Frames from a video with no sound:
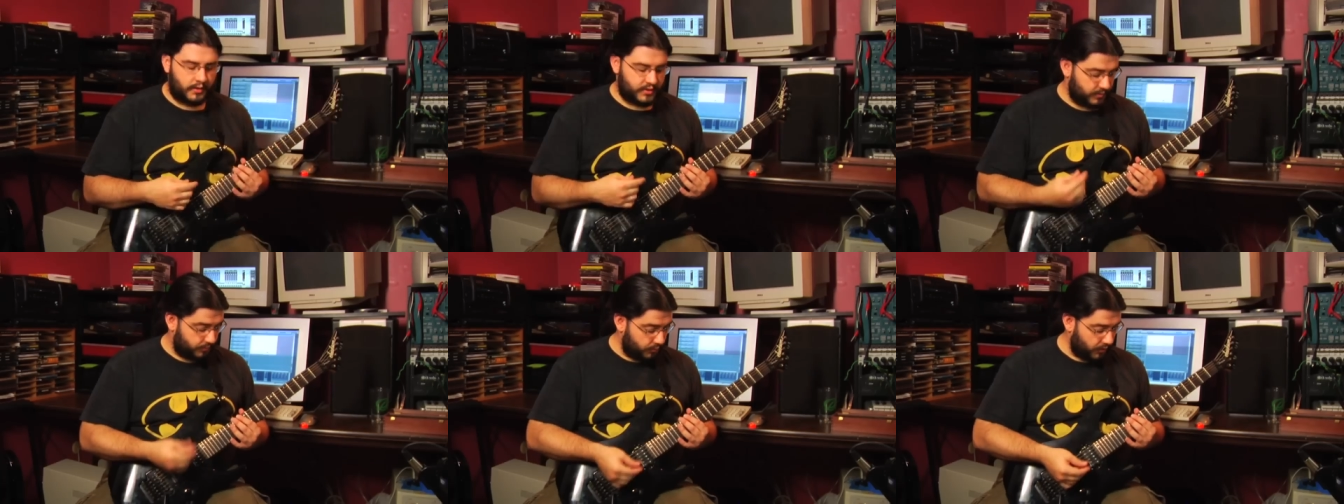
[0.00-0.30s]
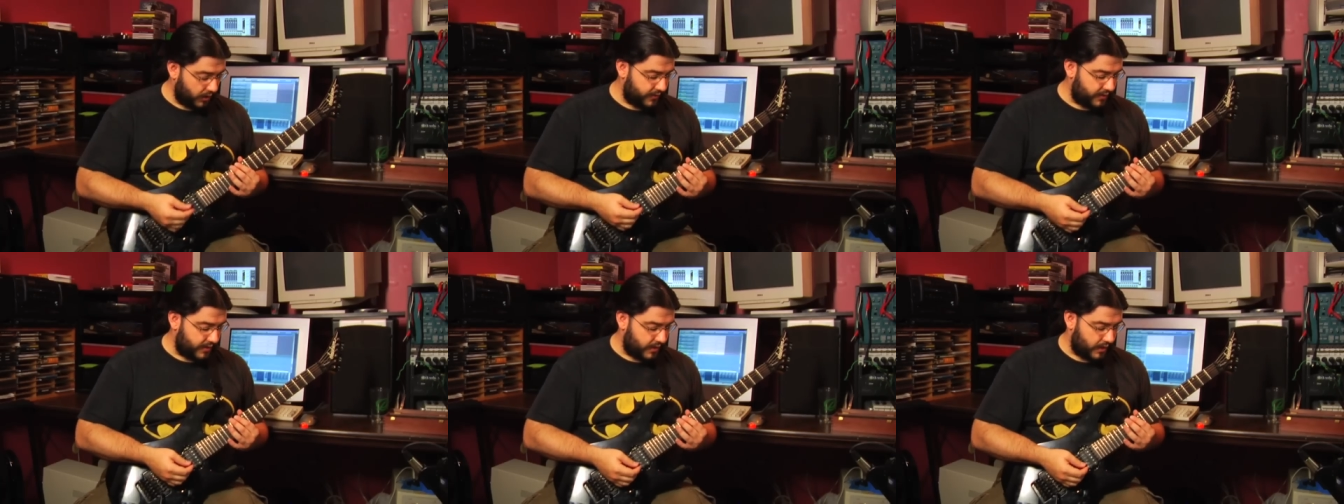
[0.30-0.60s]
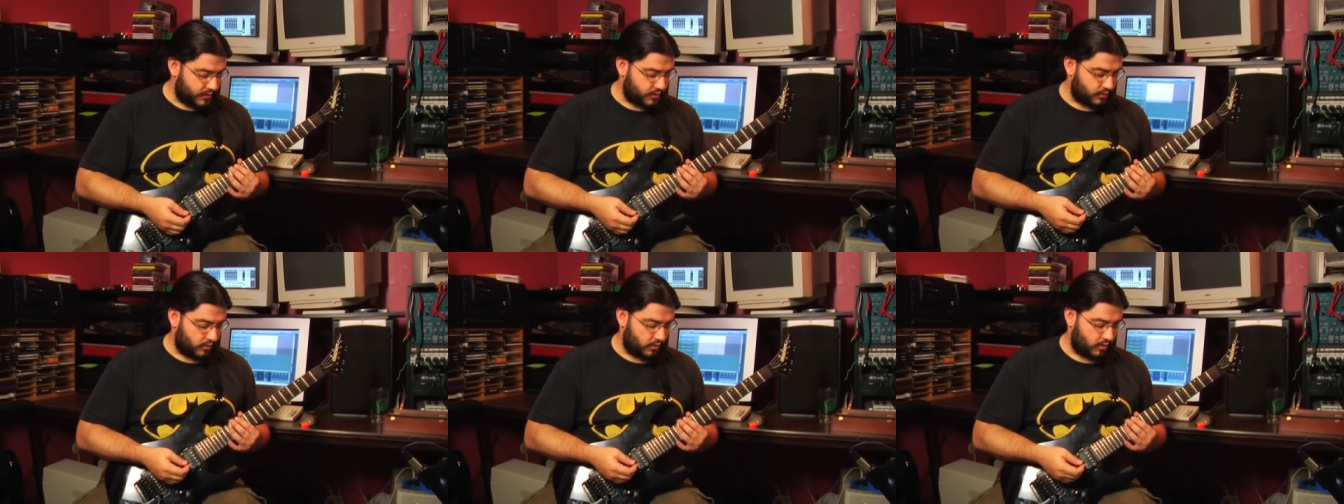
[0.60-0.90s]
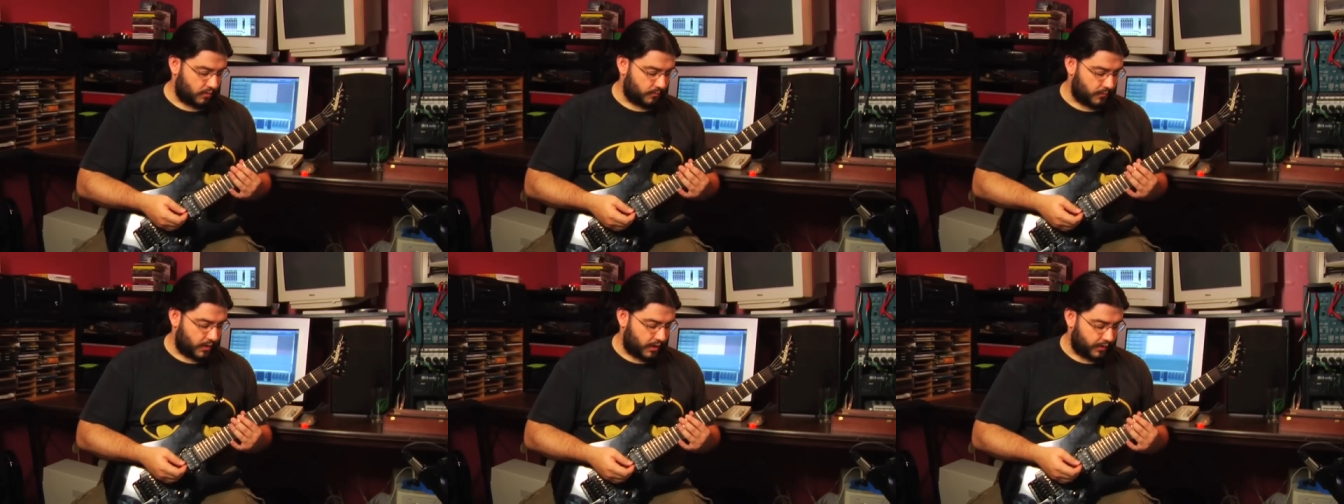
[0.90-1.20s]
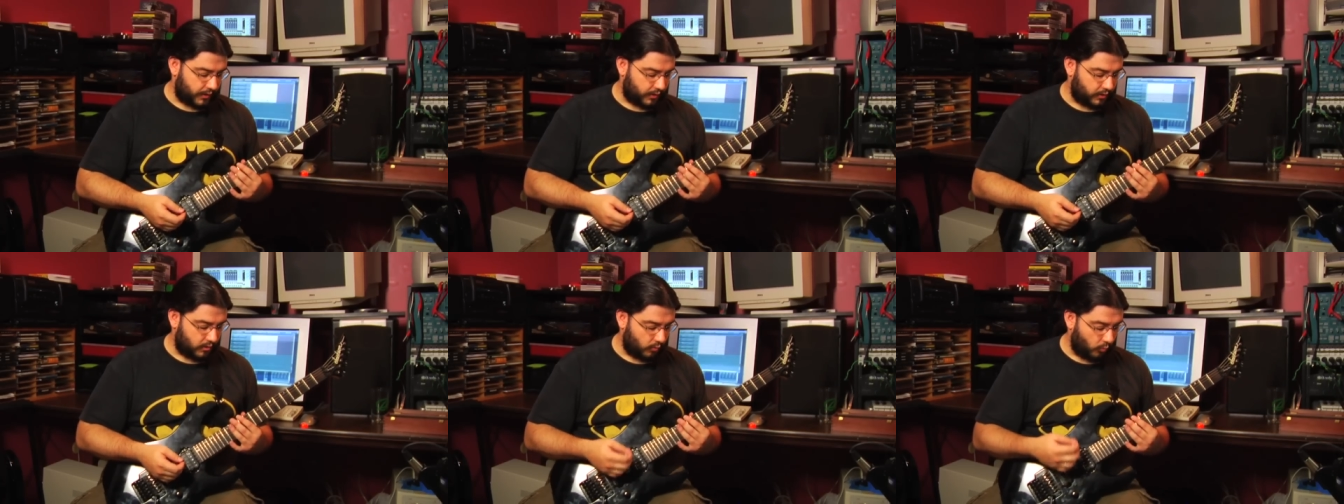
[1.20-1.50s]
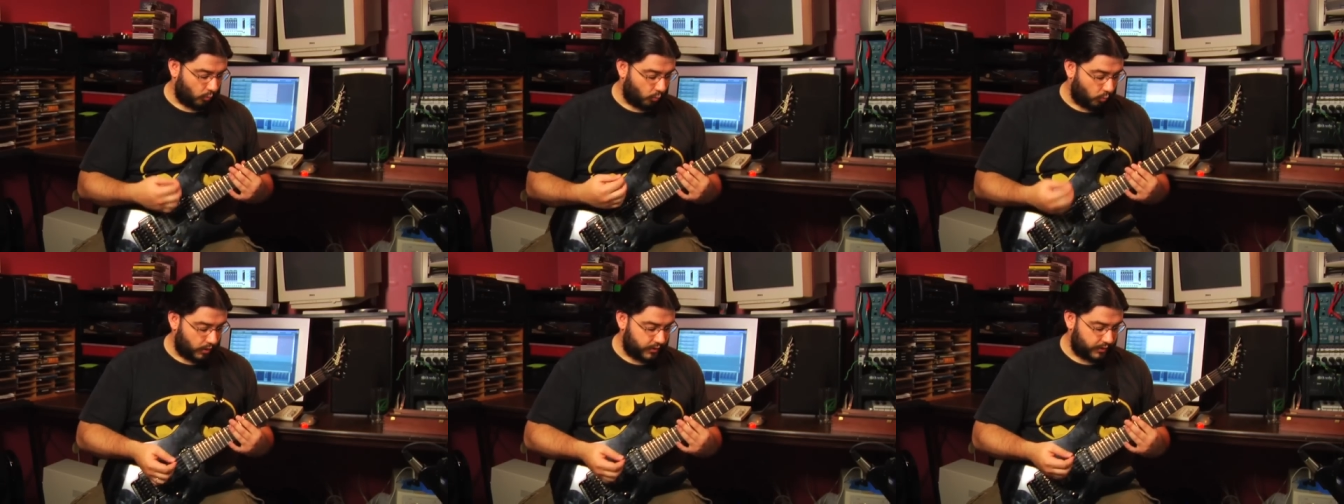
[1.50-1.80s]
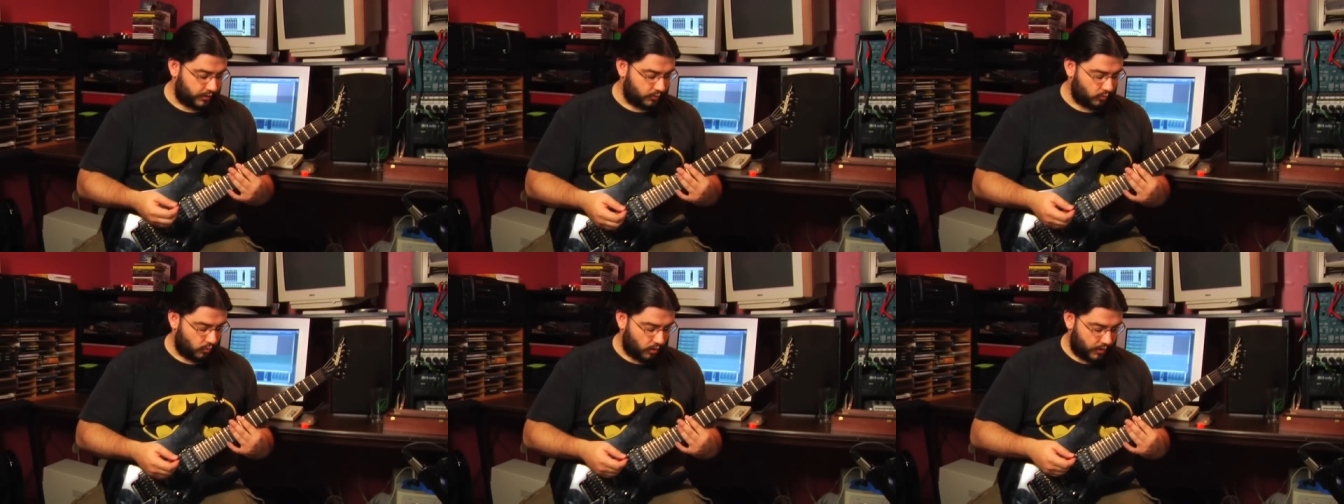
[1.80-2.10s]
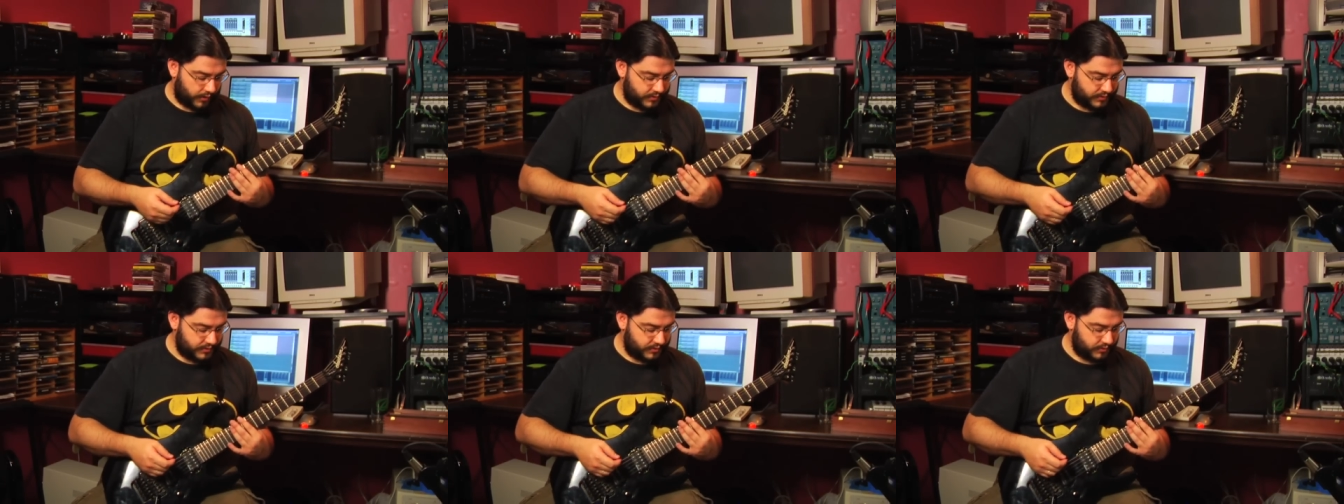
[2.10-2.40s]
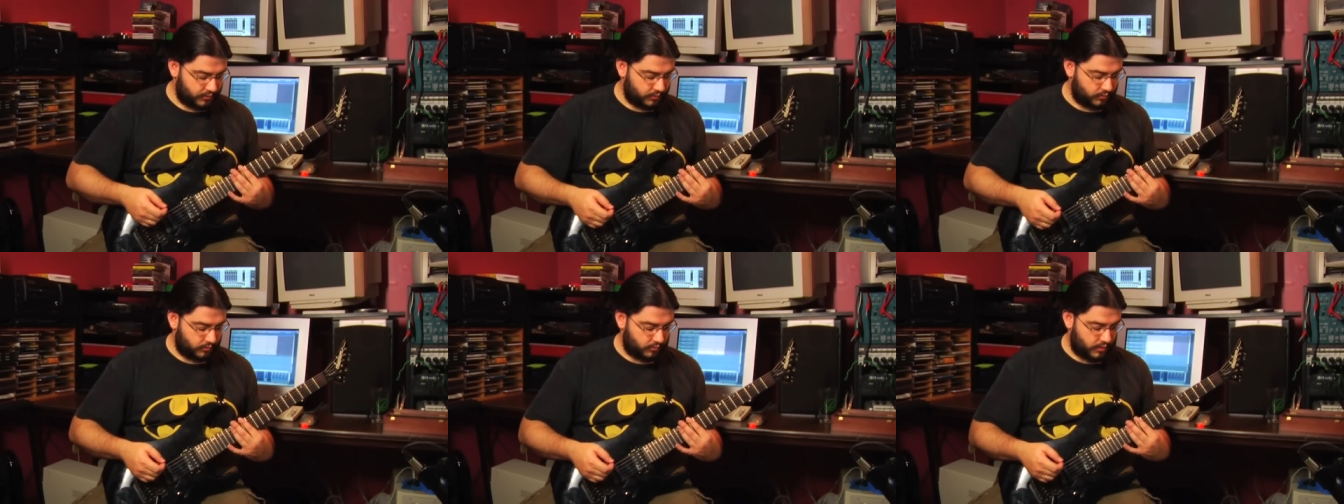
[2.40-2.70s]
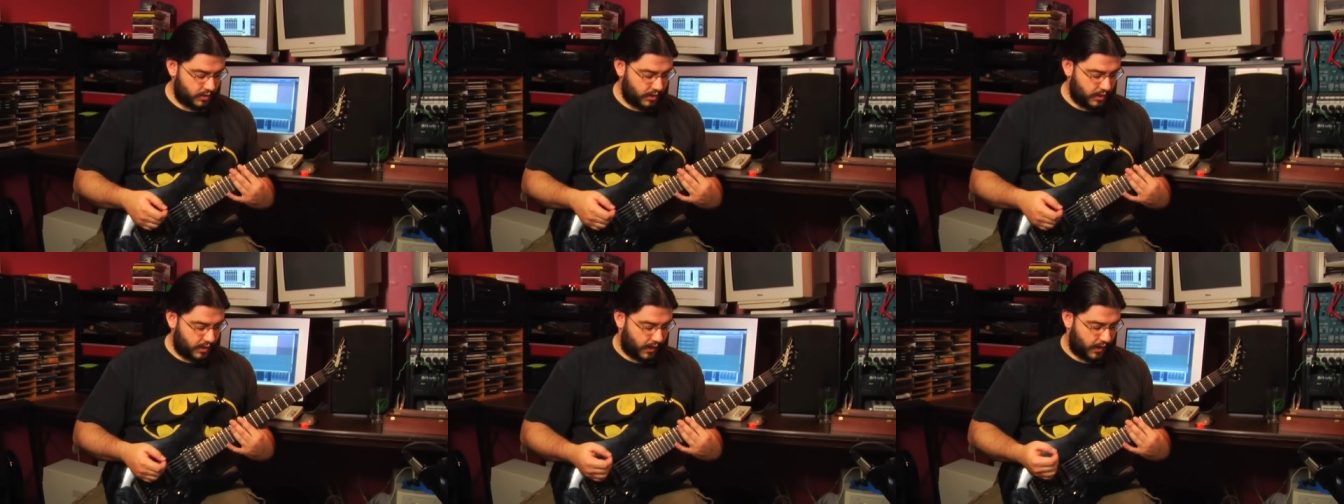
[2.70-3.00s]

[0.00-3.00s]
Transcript: To play the natural harmonic, what you want to do